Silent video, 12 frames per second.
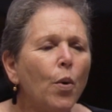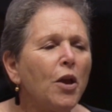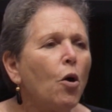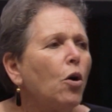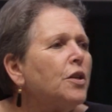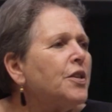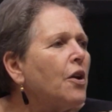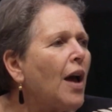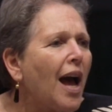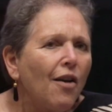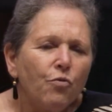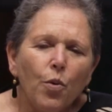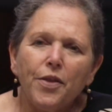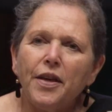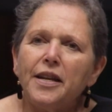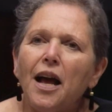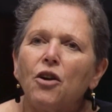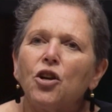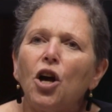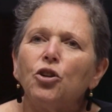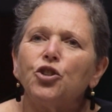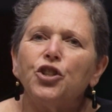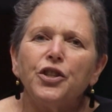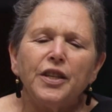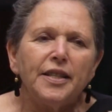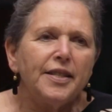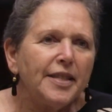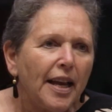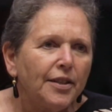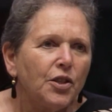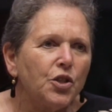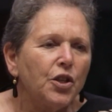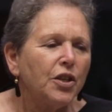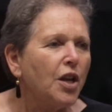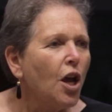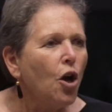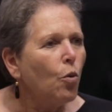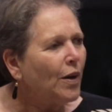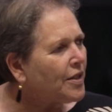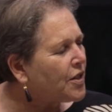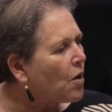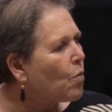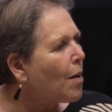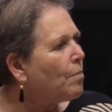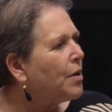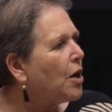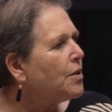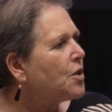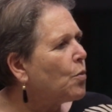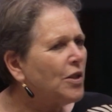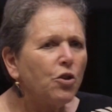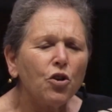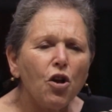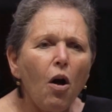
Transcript: We also have within our culture this sense that when someone blows the whistle,